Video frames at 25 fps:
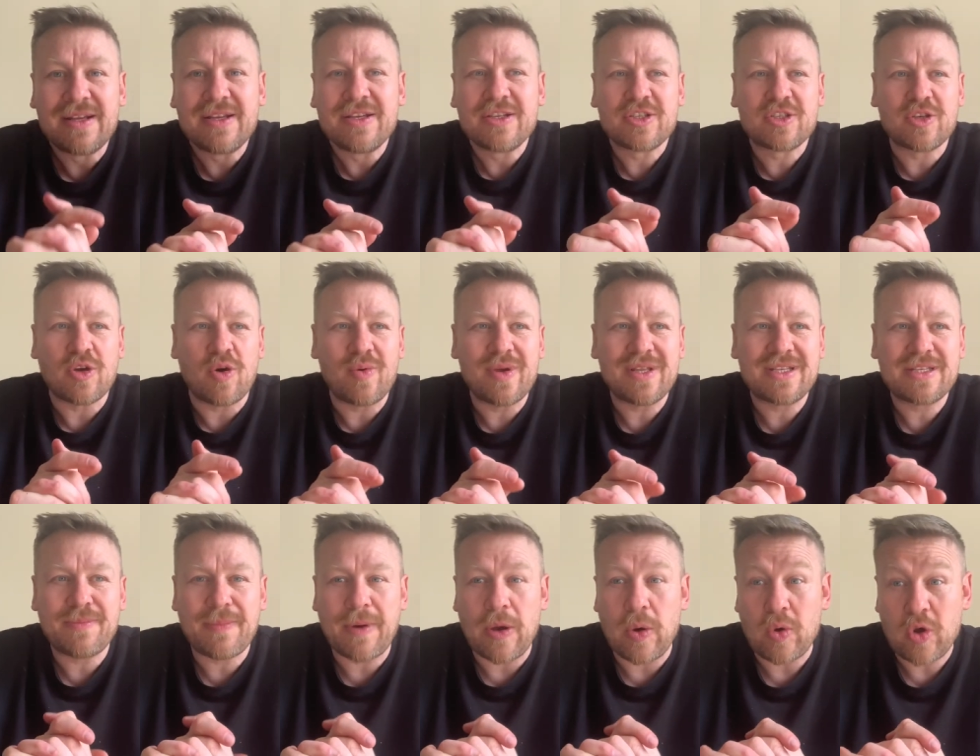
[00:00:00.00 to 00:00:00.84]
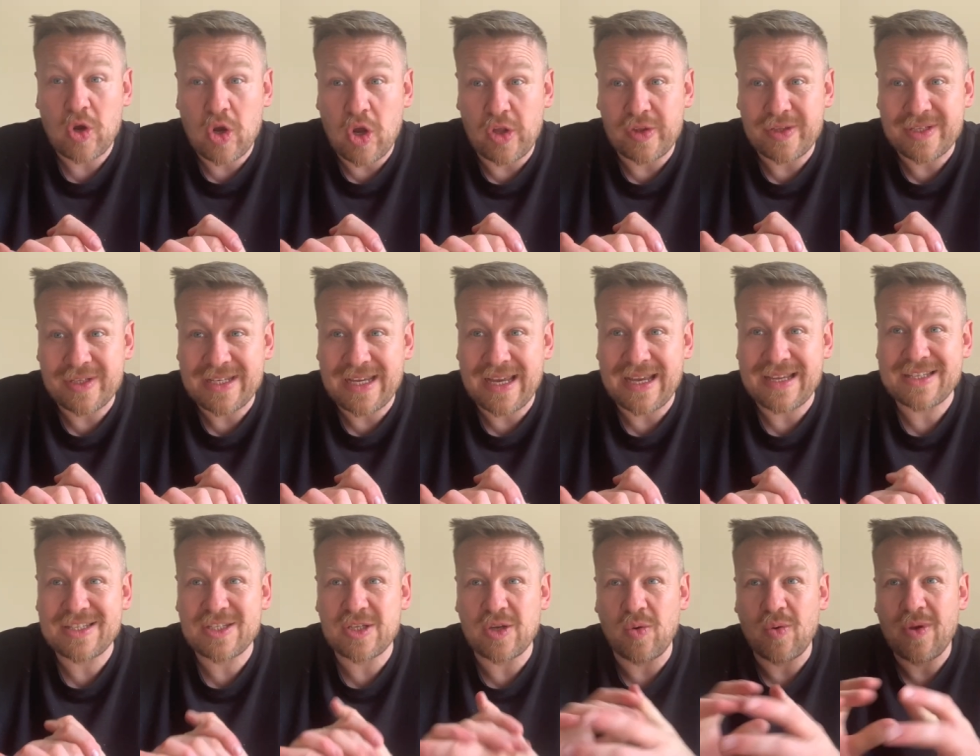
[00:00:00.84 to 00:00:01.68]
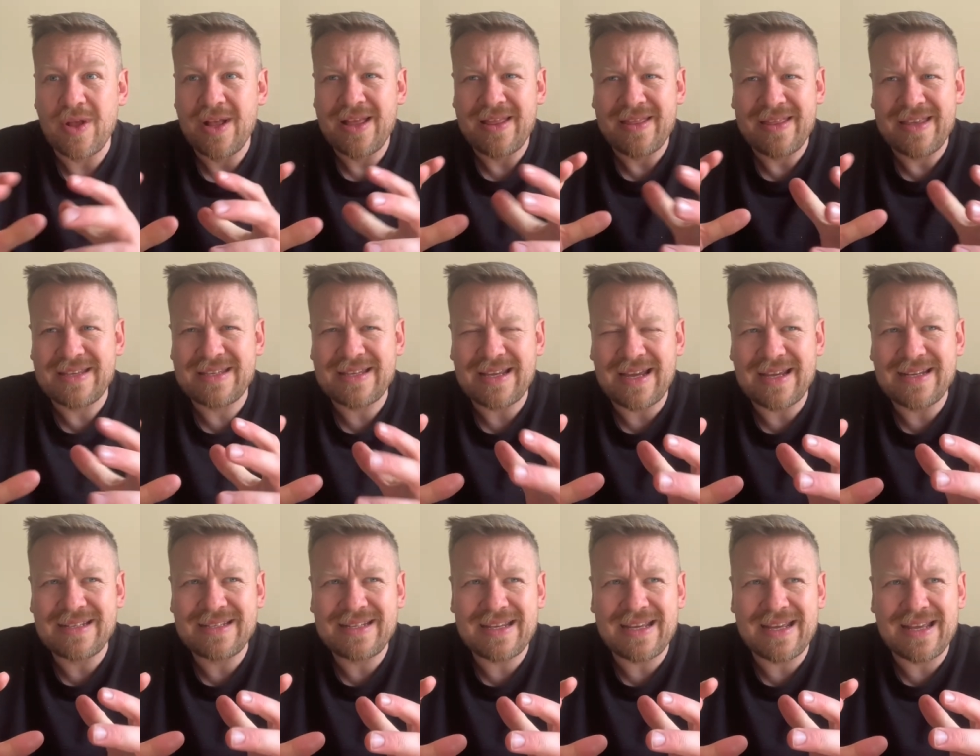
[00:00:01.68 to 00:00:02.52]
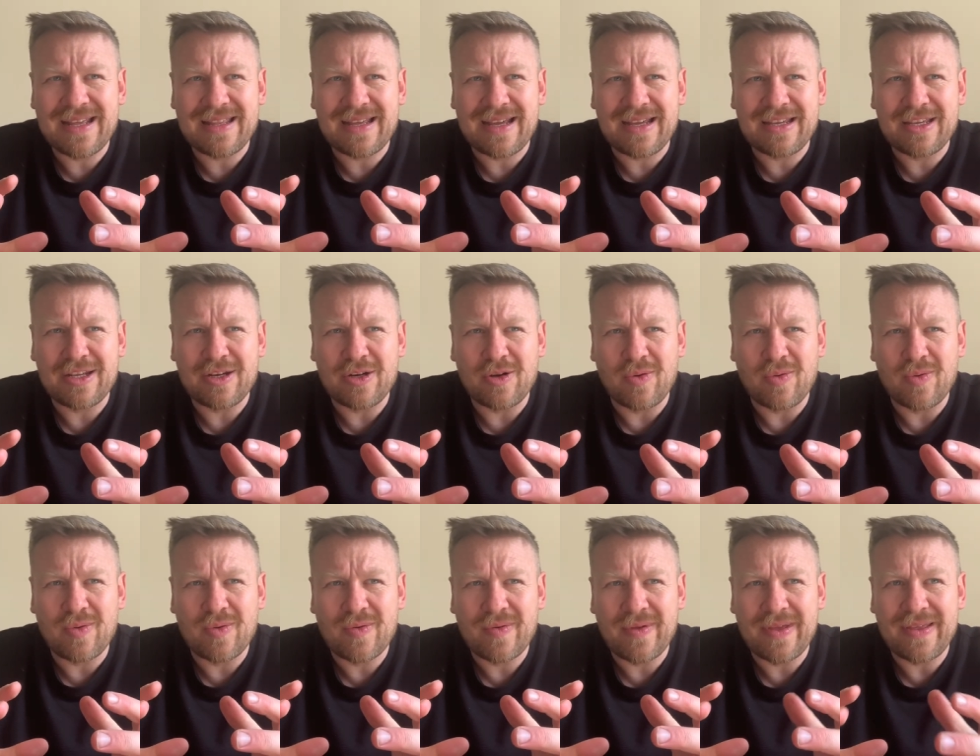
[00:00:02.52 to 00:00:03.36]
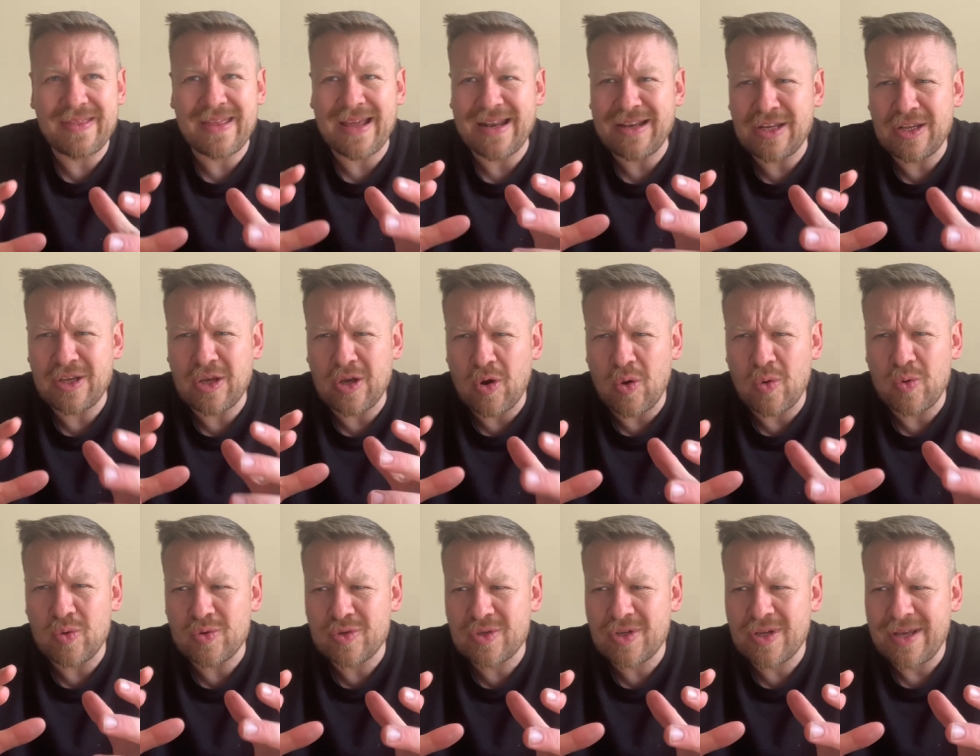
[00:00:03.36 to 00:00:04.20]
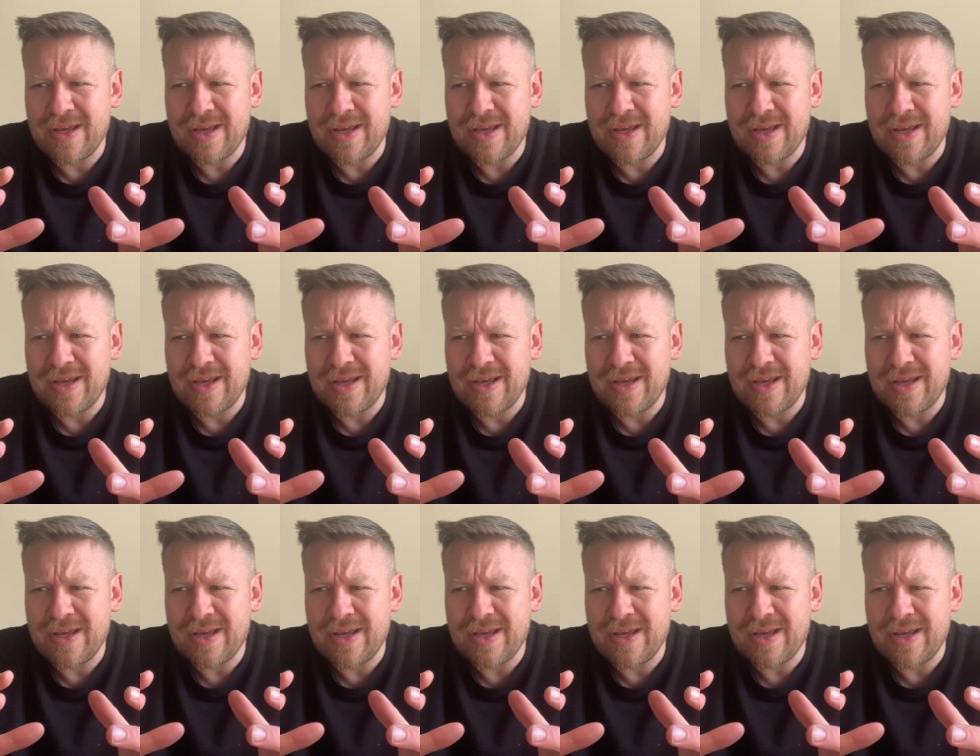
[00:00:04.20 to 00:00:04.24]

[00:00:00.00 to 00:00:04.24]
So it's about context. So this idea that, you know, it then goes,